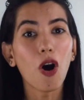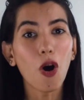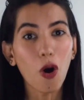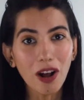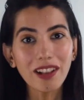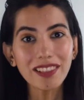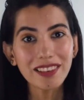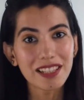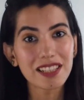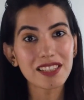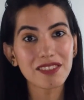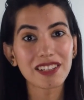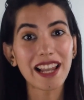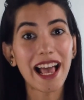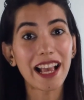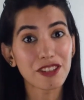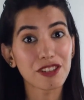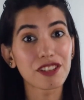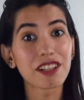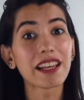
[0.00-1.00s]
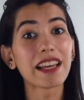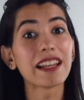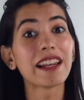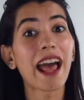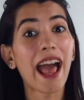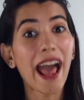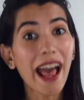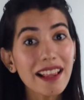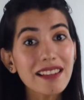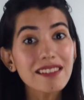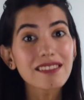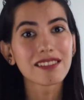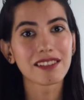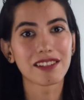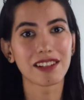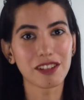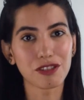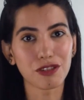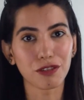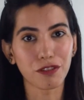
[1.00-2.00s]
All this will actually enhance the
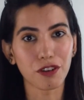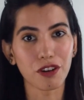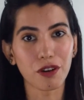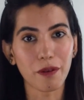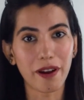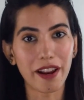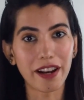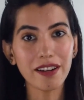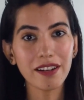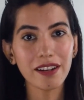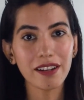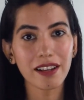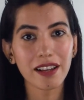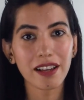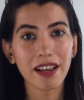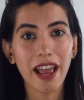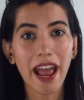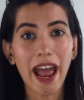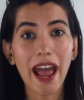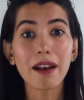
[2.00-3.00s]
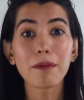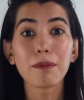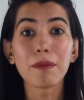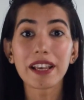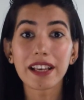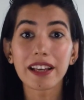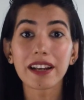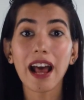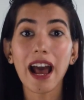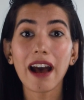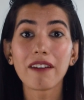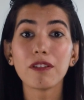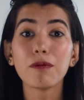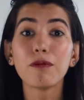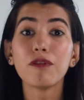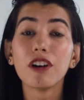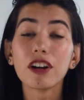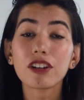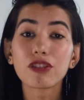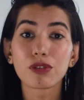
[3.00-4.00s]
reach of your event and make it have a
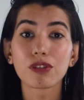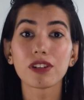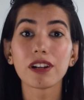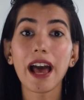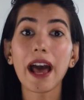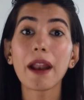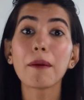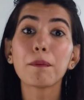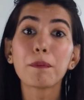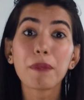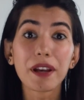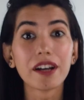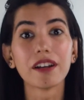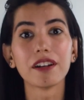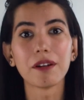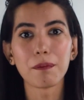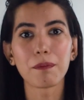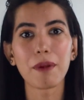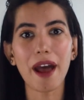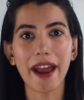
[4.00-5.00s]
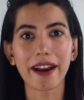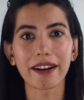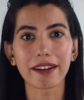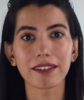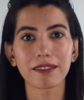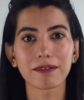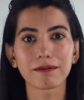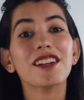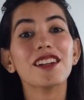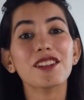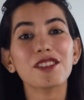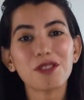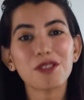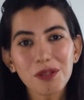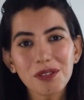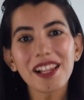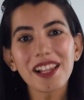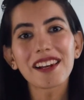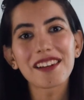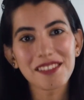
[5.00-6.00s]
virtual and bigger impact.
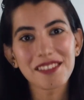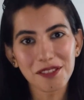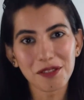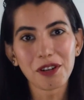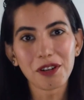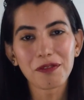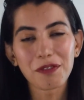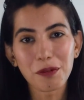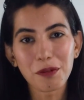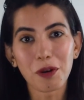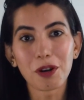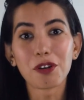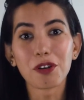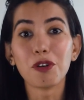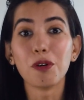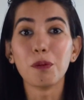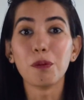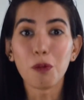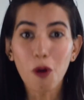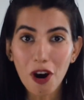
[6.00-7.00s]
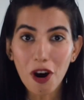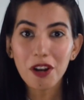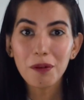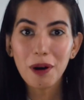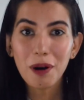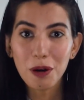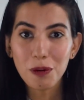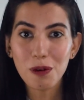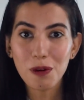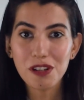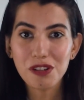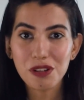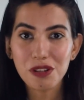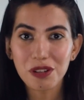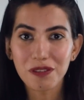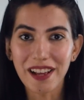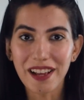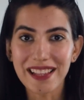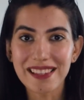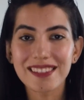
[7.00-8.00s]
Do let us know if you want to know more about virtual
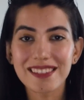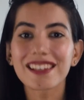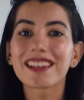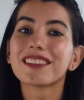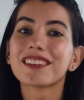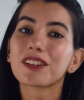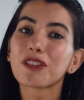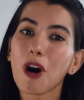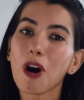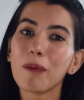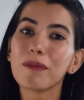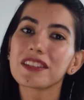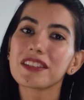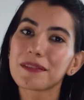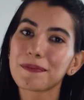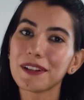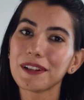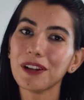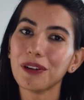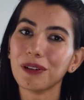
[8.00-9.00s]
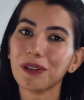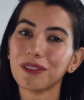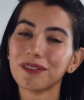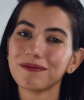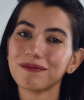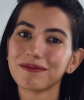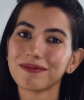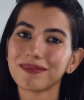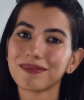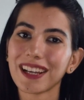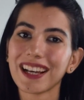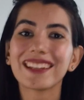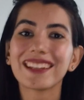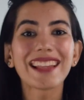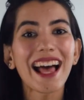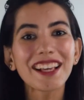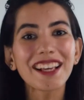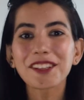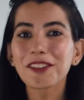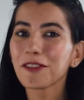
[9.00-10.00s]
events in the comments below.
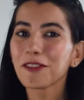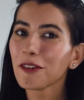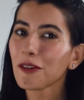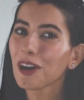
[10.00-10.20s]
Thank you for